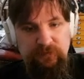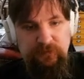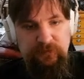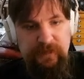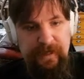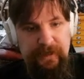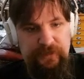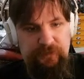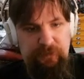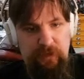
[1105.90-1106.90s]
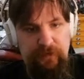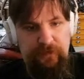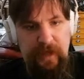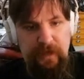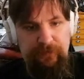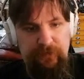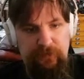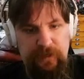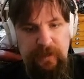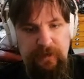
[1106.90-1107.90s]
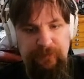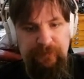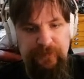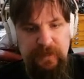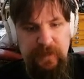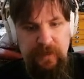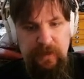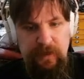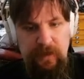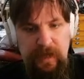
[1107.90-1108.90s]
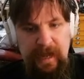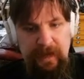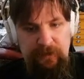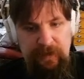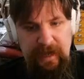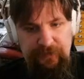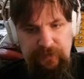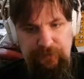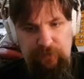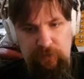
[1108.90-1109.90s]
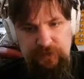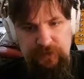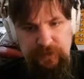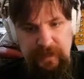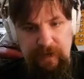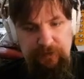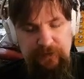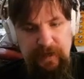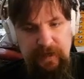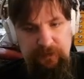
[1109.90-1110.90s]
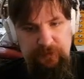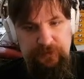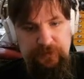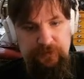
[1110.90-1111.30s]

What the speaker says: Try to explode his head if you can. And alas, unfortunately, I was not able to.